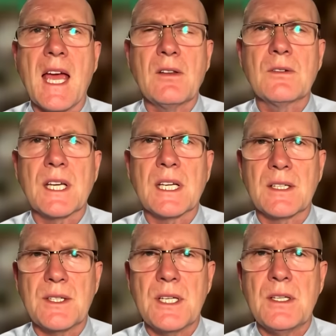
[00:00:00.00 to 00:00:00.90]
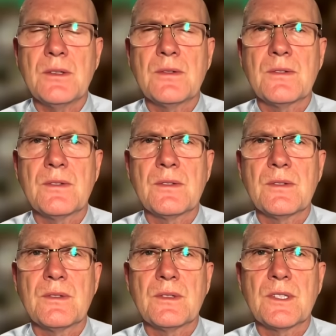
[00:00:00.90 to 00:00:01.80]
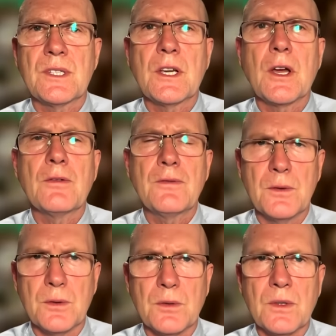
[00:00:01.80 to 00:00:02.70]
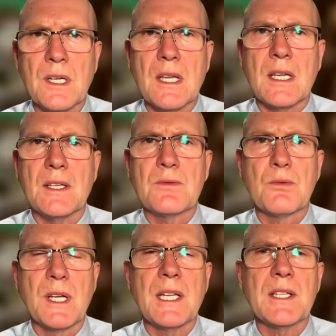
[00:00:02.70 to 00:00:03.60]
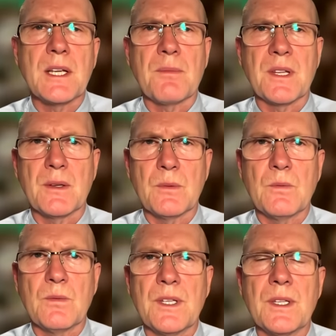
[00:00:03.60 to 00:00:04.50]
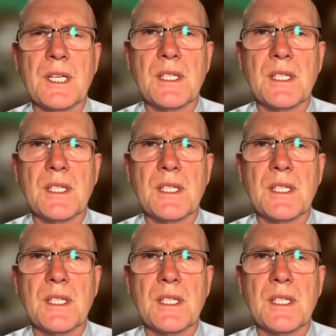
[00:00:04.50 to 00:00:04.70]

long that continues to go for is really something that that needs